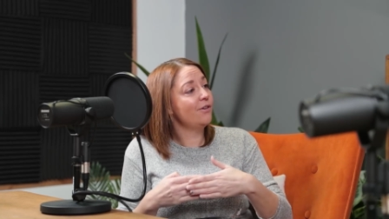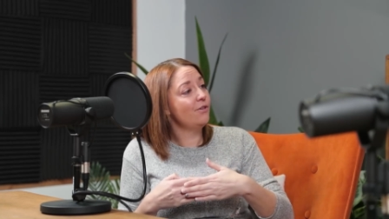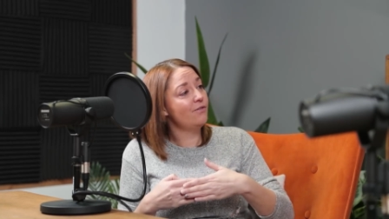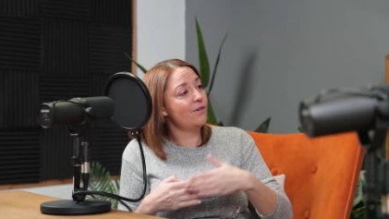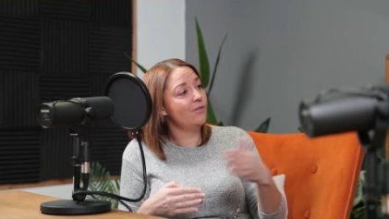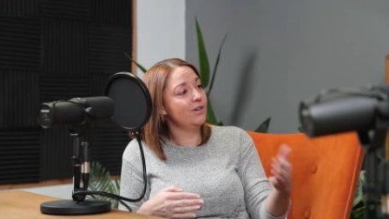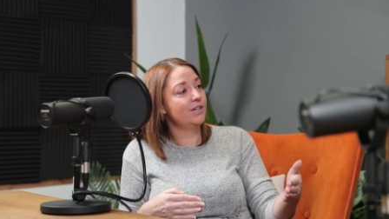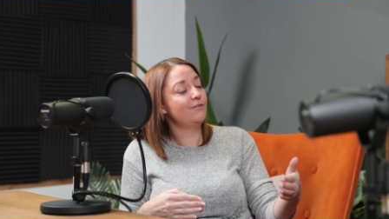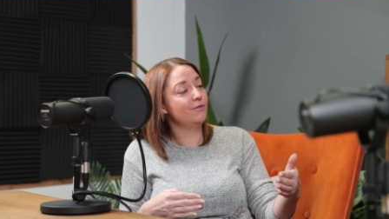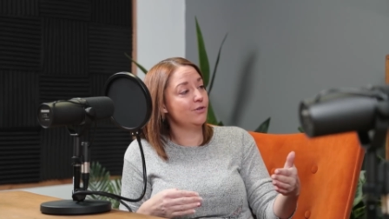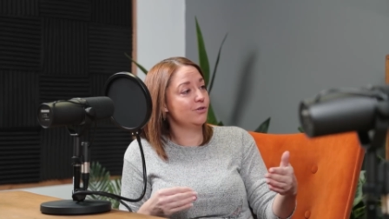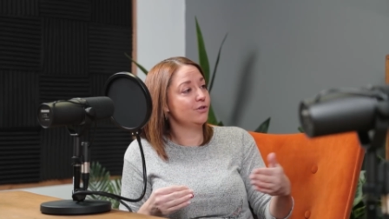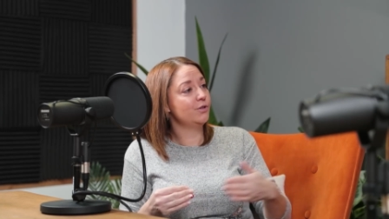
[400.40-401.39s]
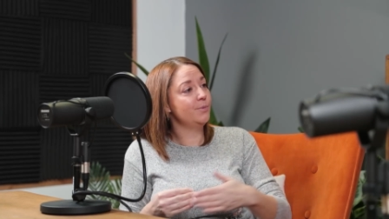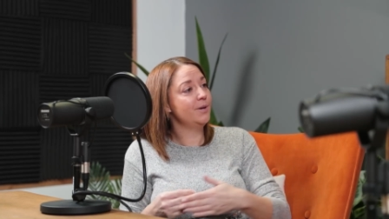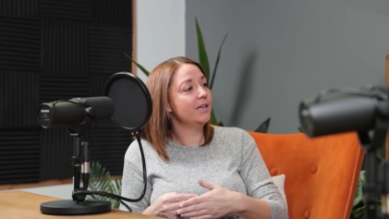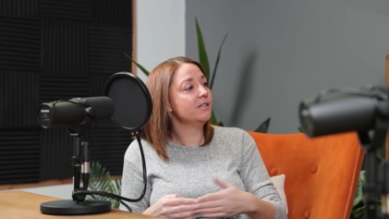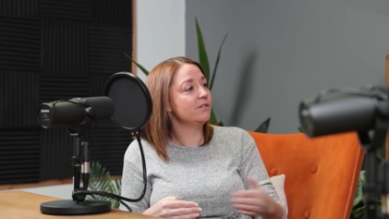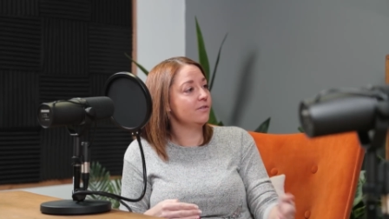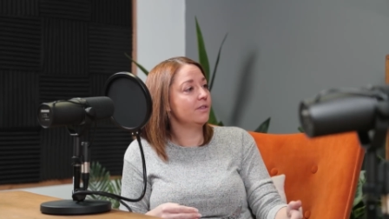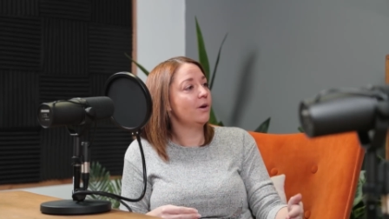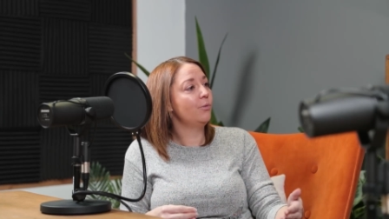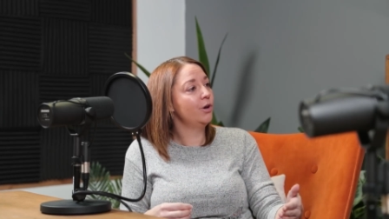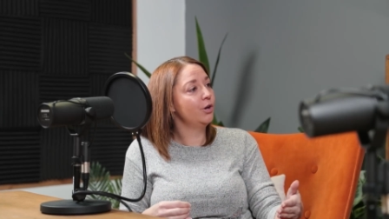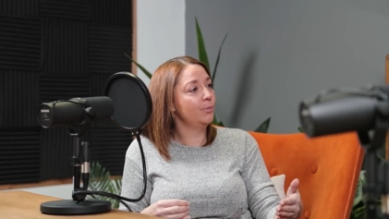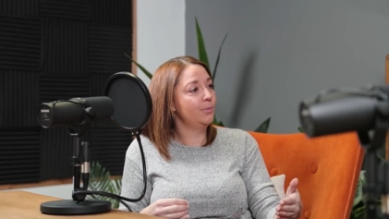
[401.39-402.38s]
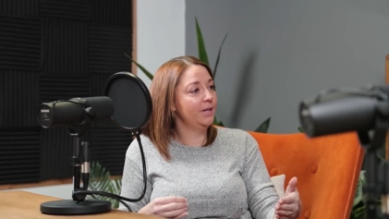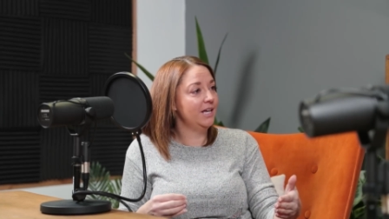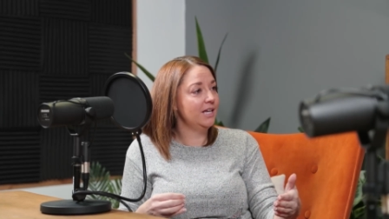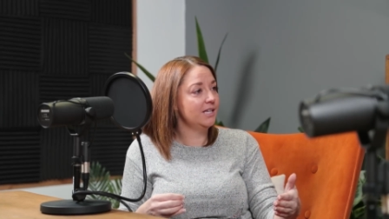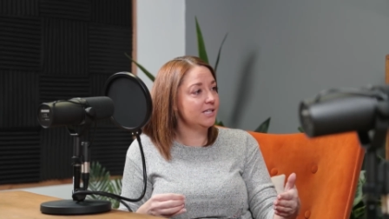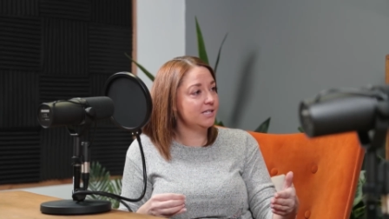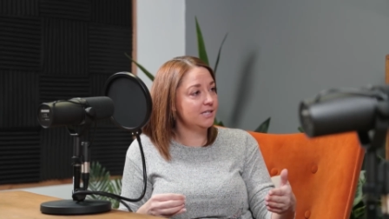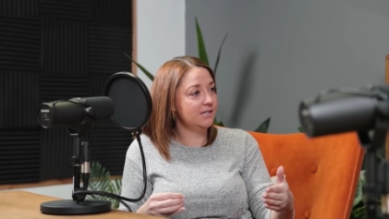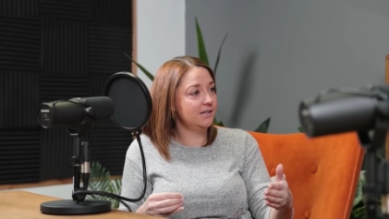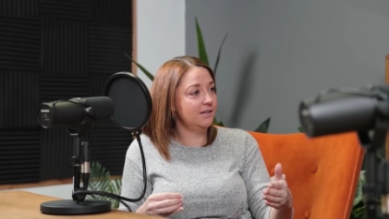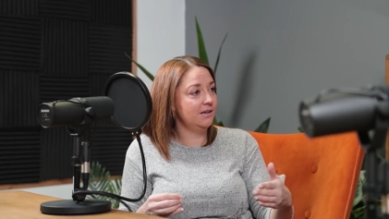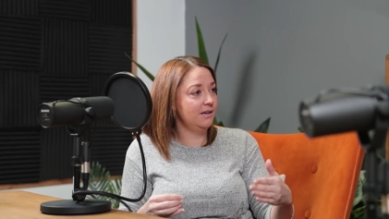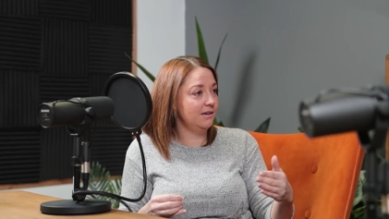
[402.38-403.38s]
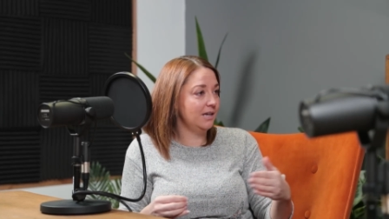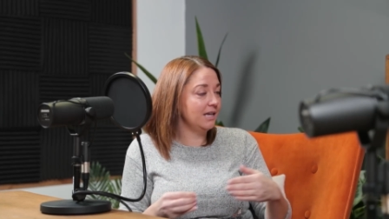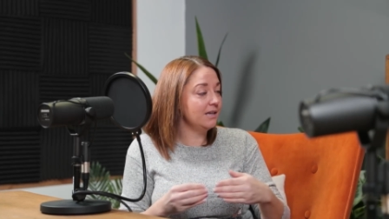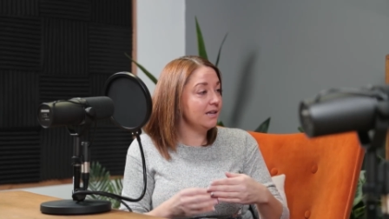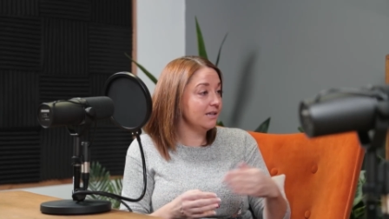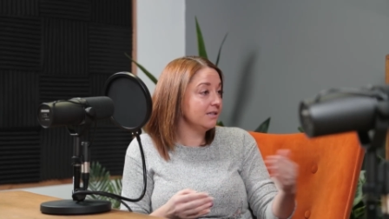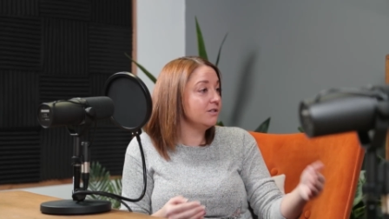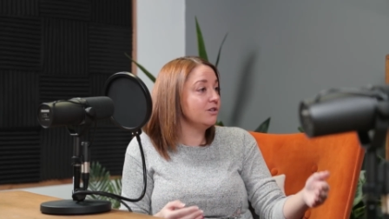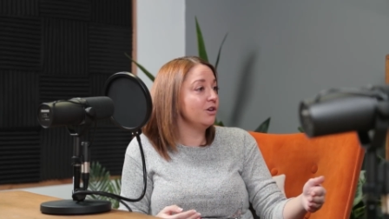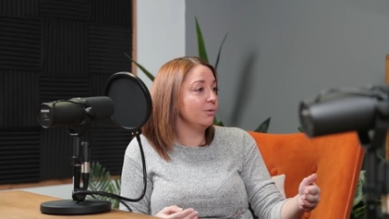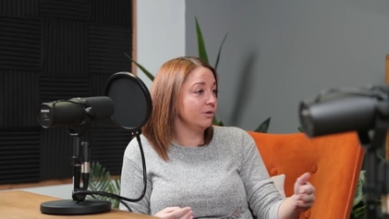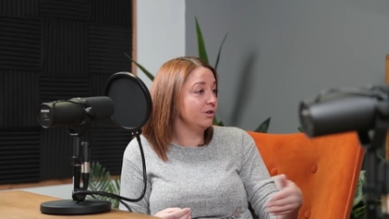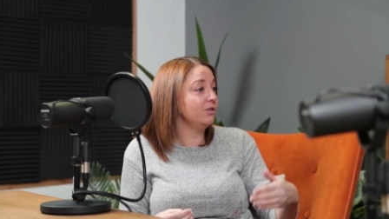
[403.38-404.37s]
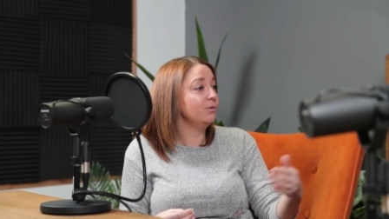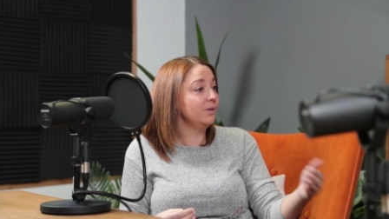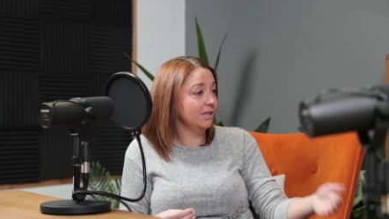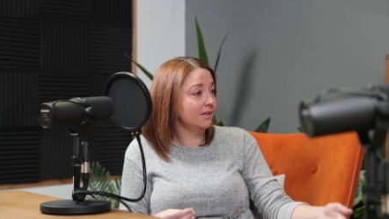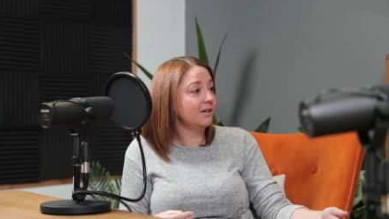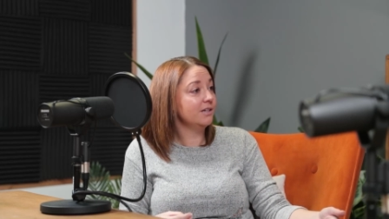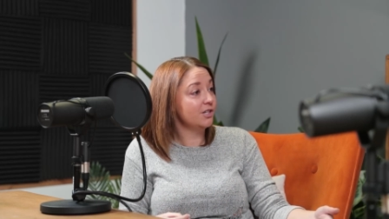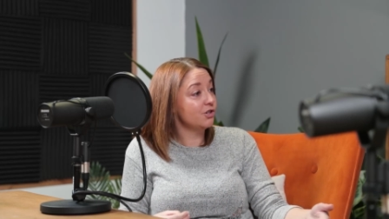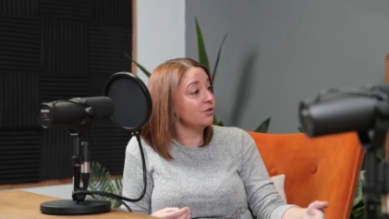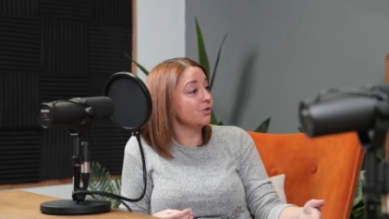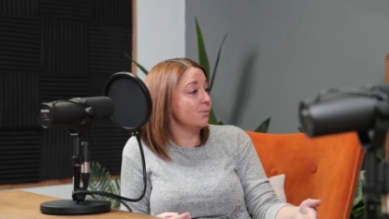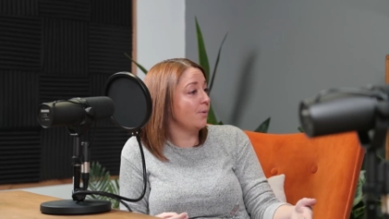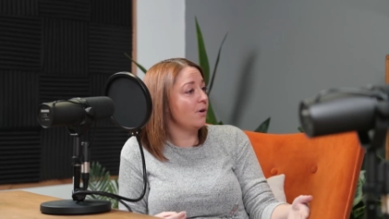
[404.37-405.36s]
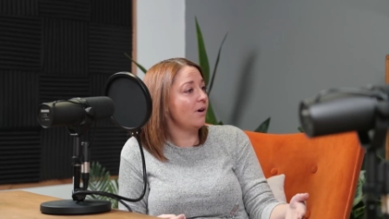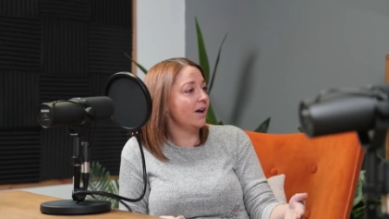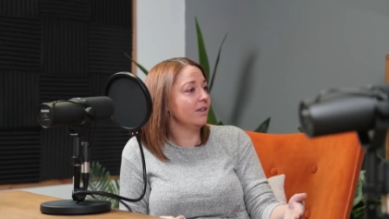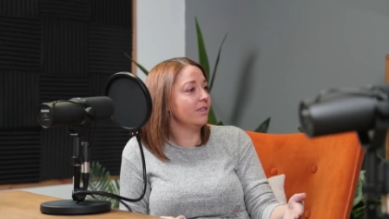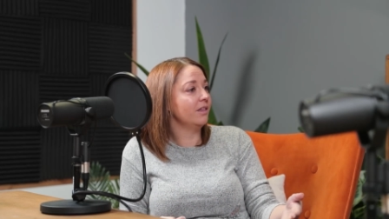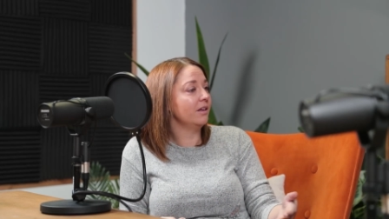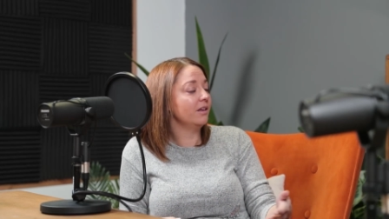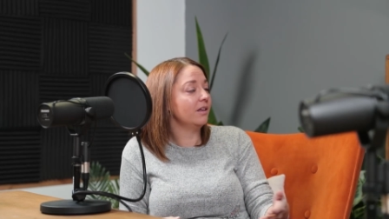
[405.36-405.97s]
very, very different. So to be entering that workance, it is new, and you do need that additional support, I think.